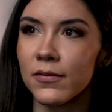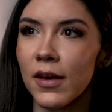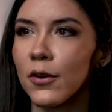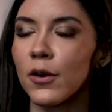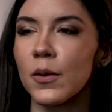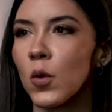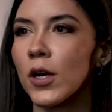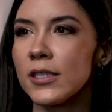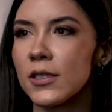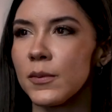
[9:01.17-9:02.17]
fat, or I
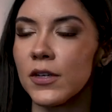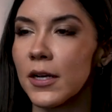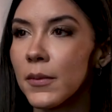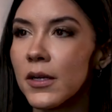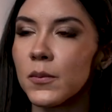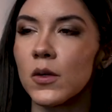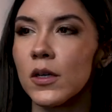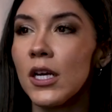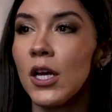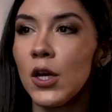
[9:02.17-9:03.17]
want it to be very minimal,
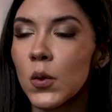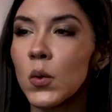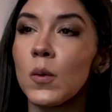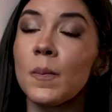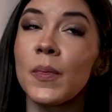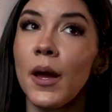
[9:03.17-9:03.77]
cool.